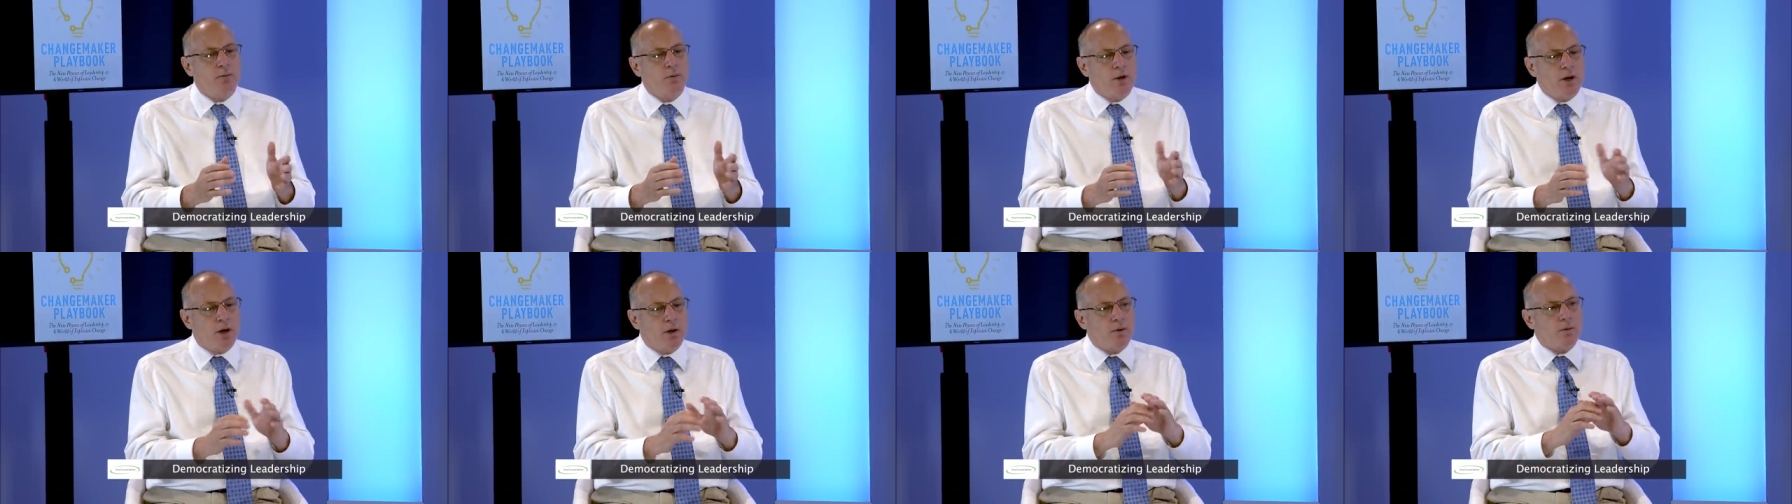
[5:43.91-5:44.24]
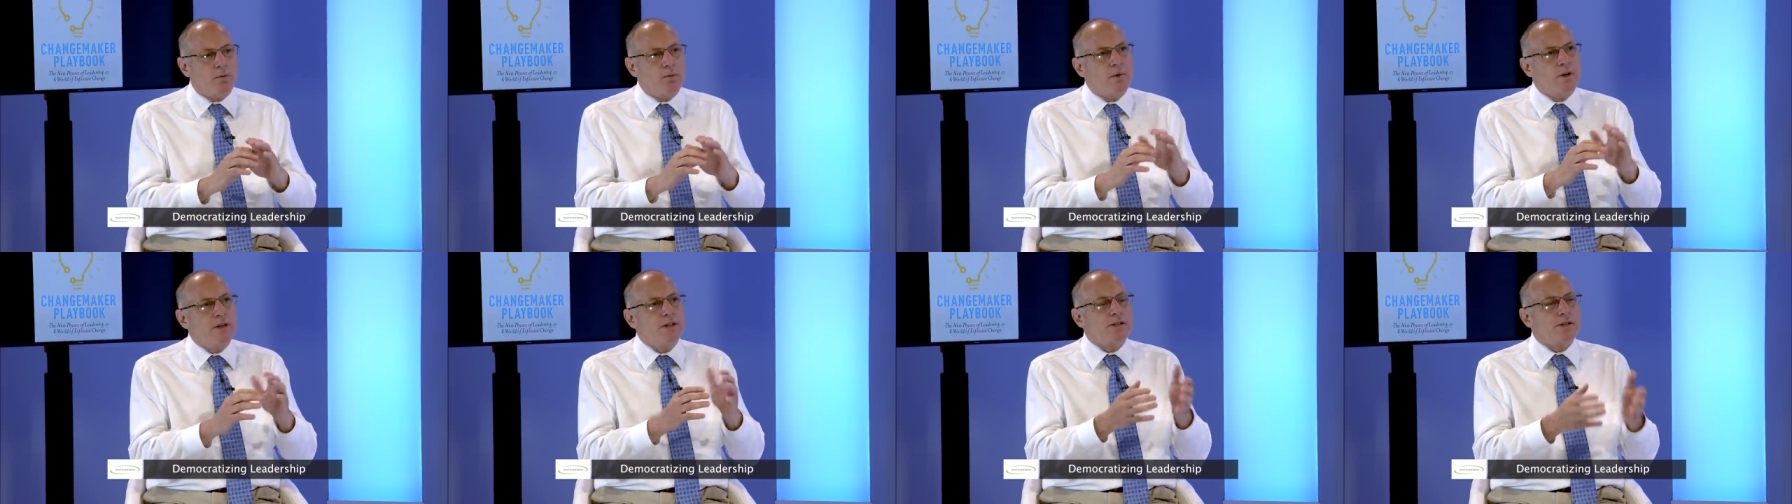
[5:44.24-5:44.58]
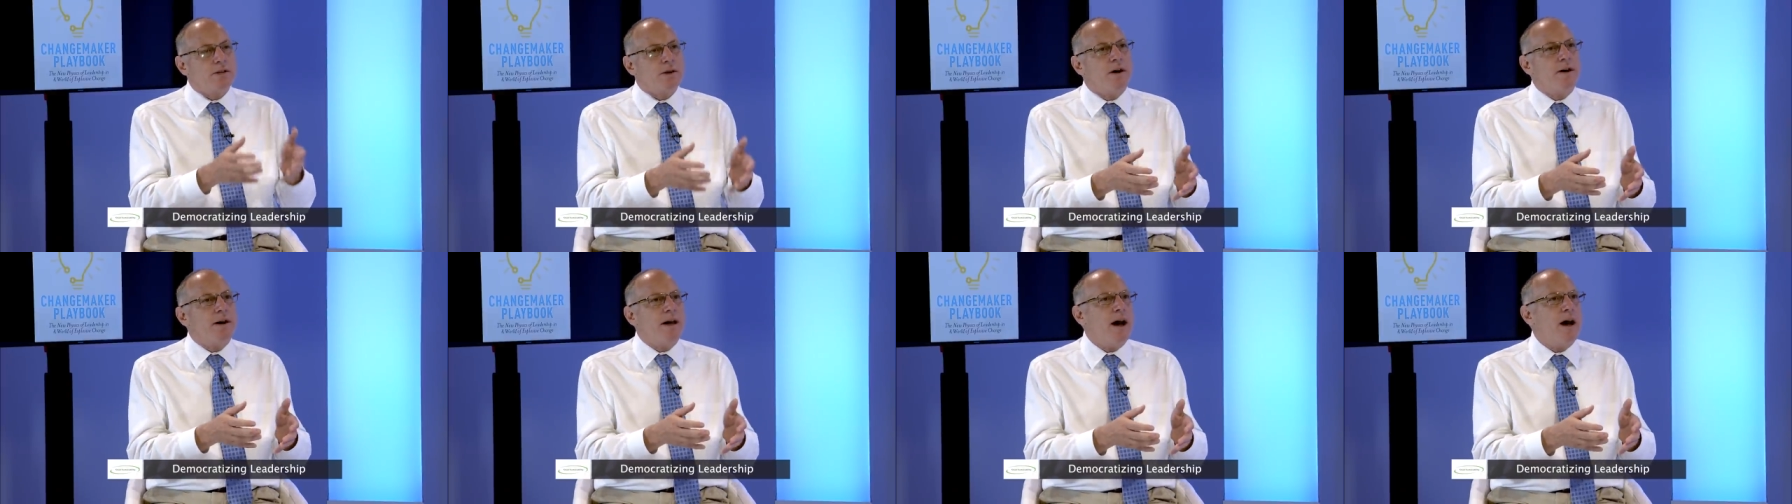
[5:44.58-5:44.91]
we don't we
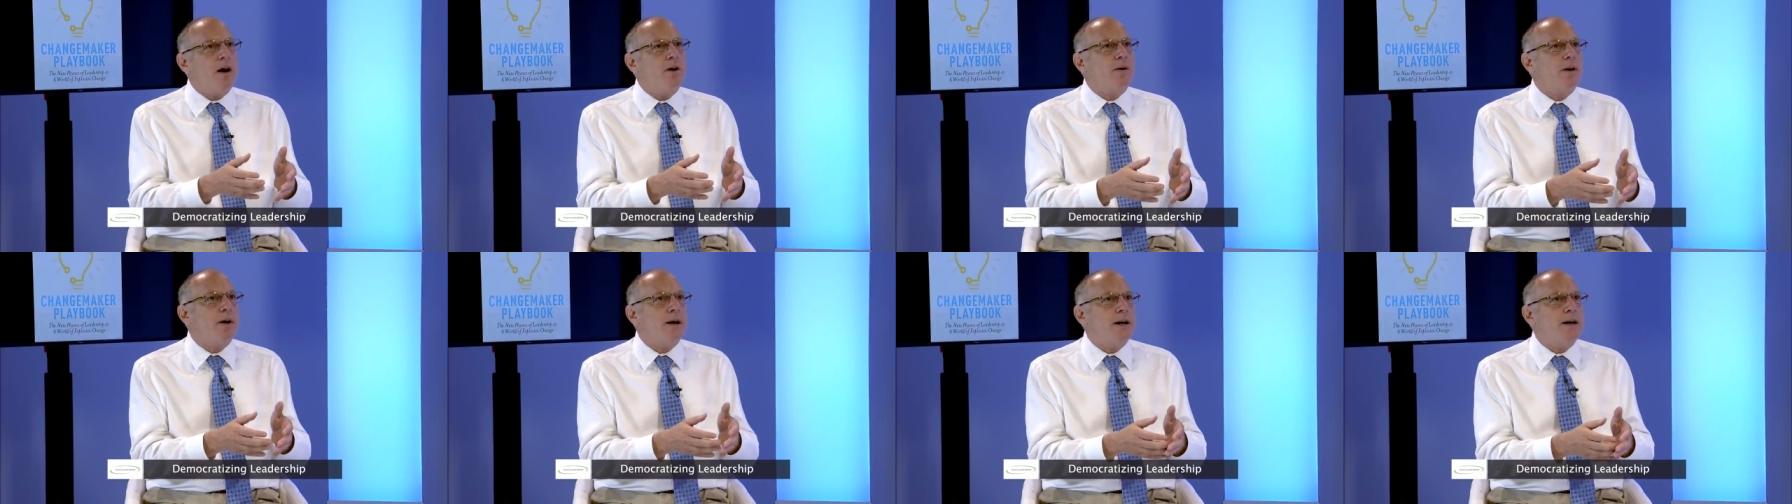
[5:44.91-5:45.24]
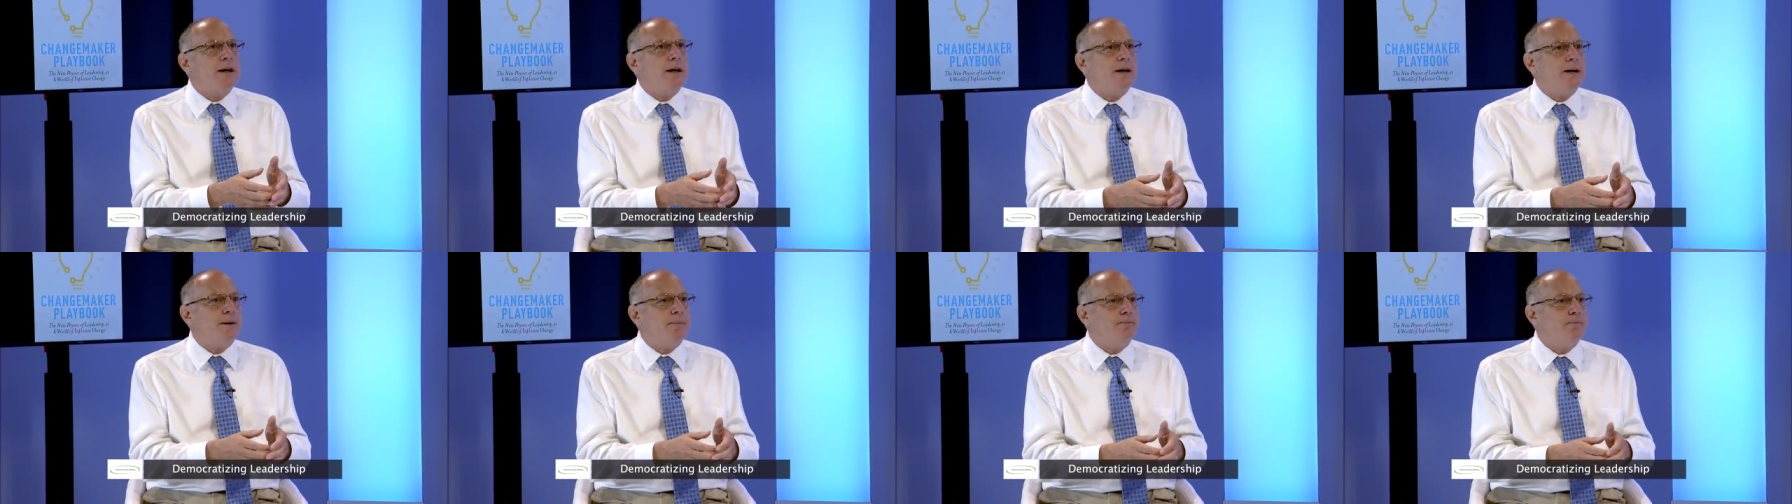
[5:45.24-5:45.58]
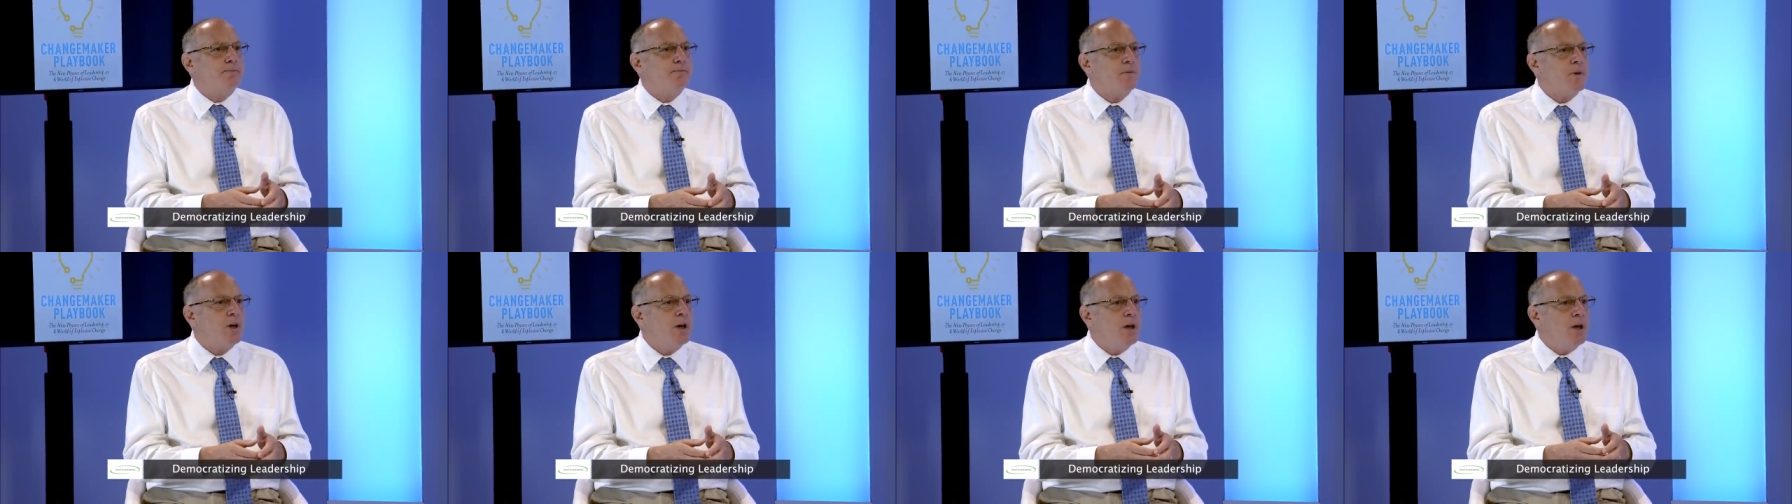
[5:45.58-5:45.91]
start out,
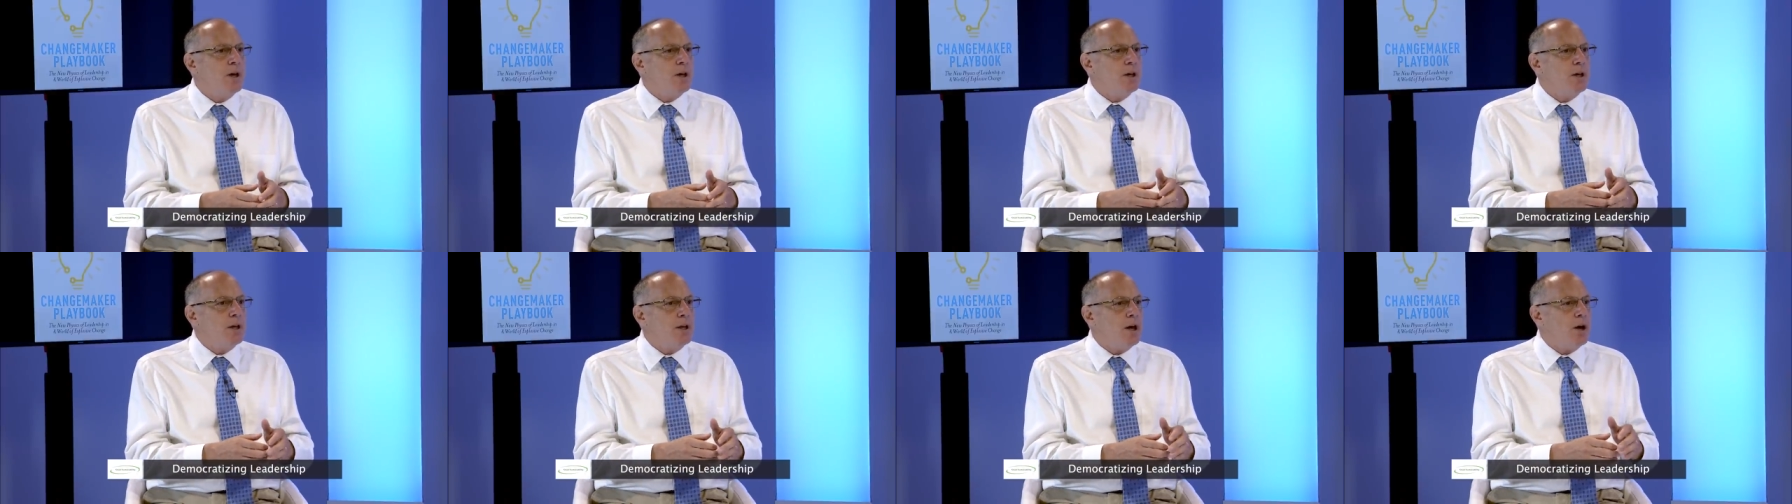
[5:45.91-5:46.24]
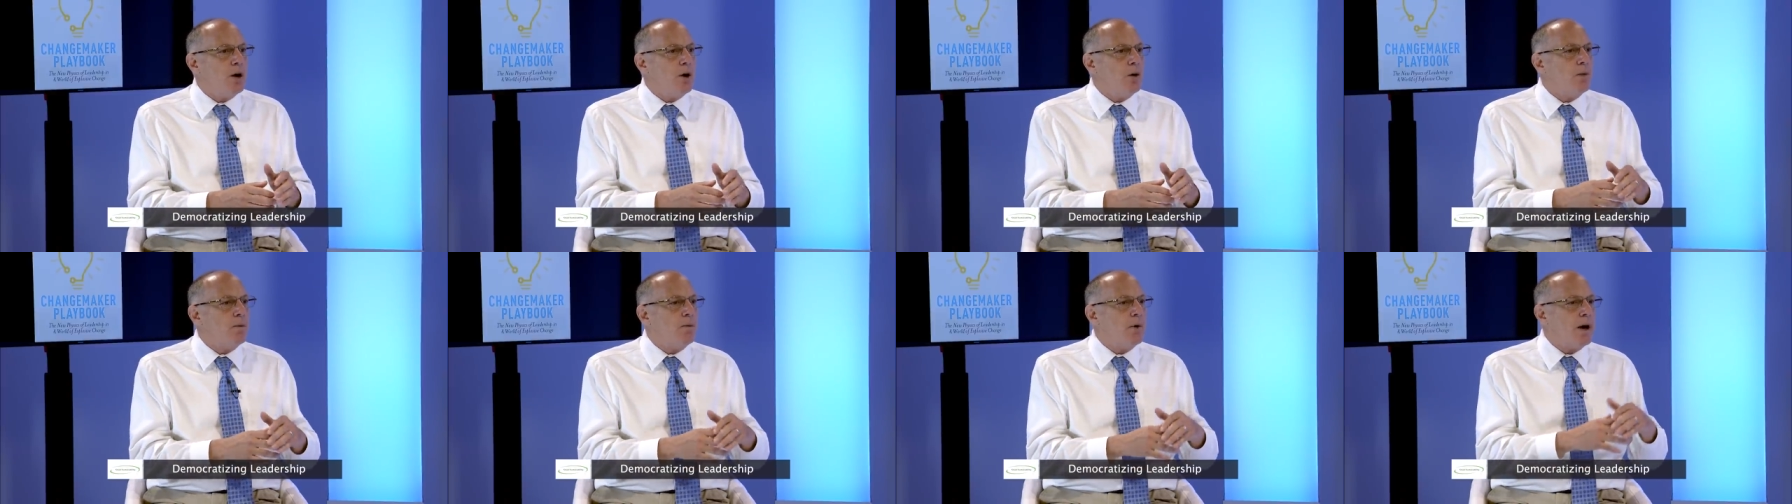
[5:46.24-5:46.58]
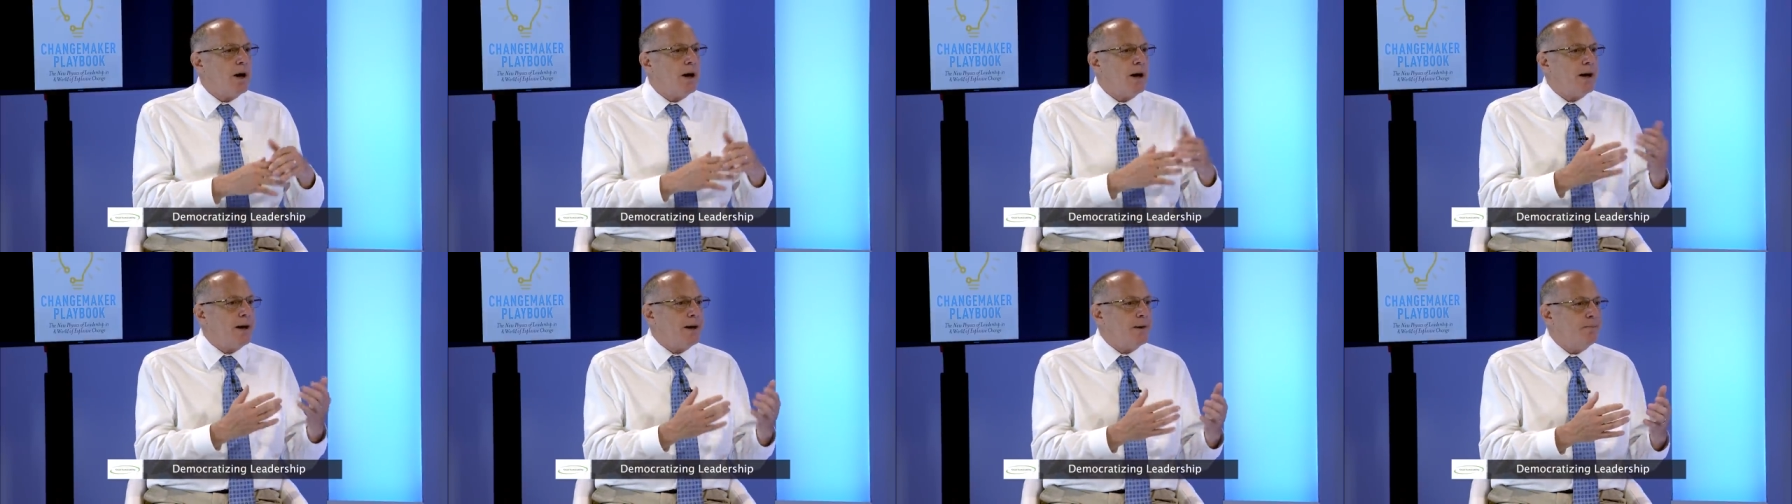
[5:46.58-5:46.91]
um, you know,
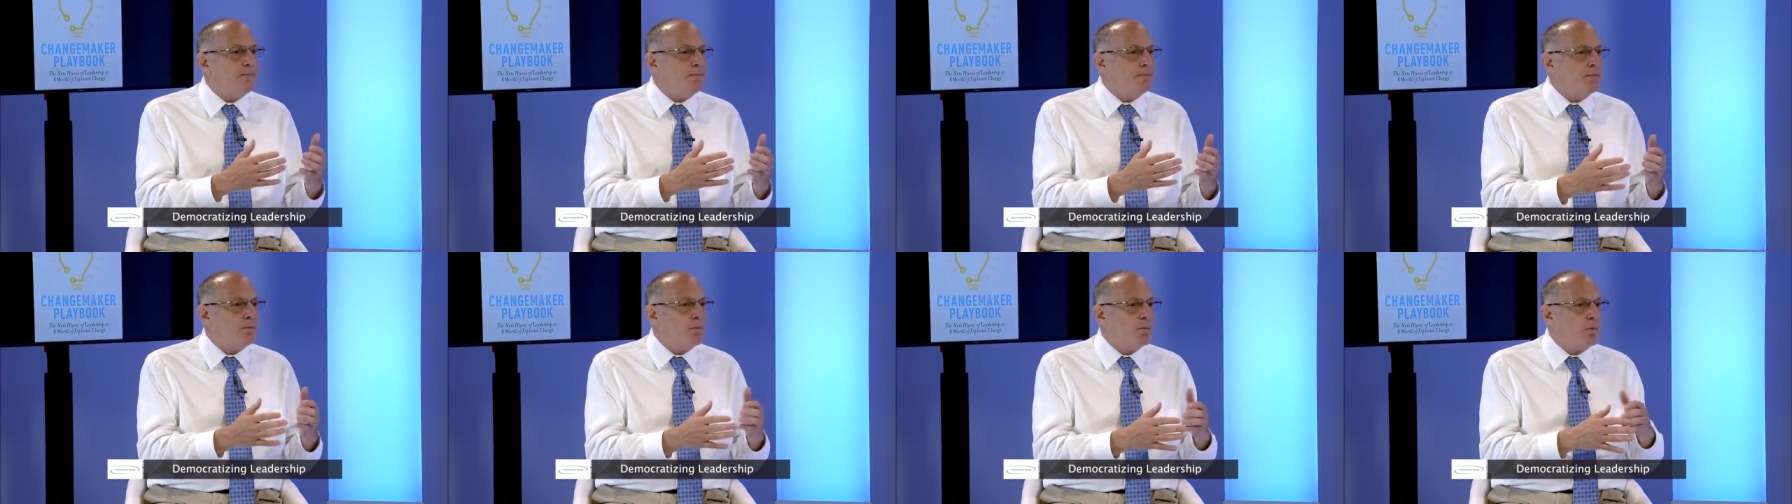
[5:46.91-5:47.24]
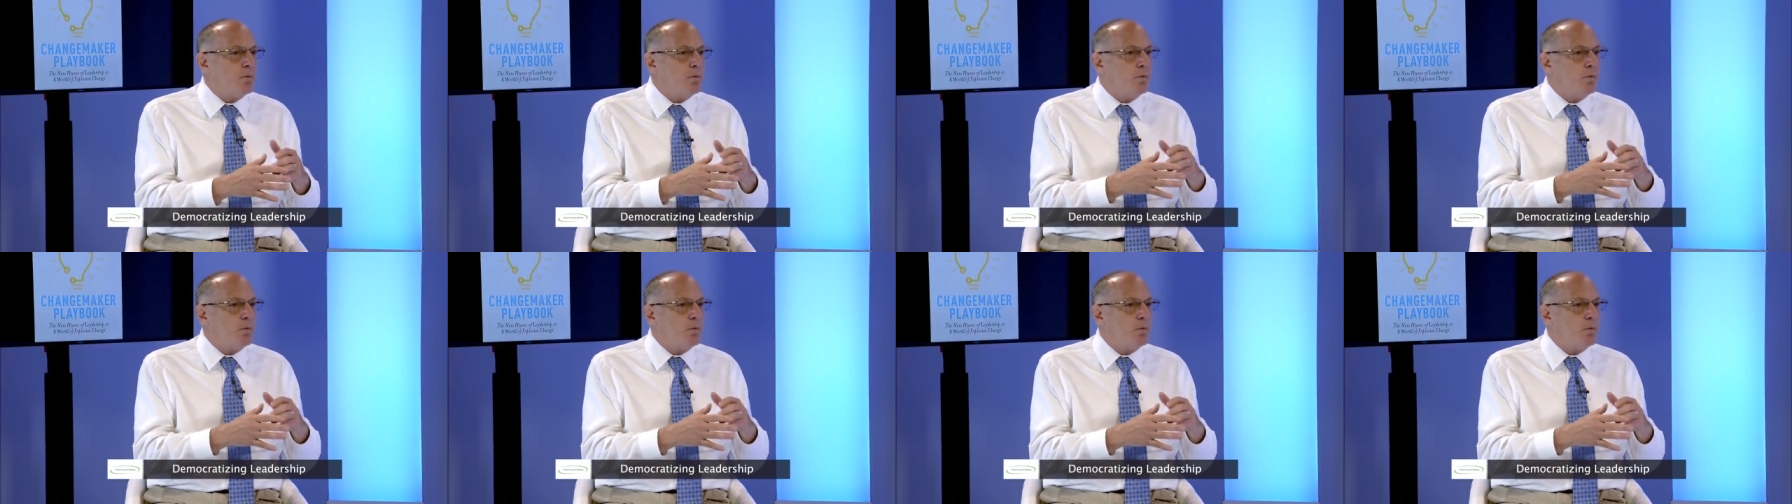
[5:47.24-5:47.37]
um,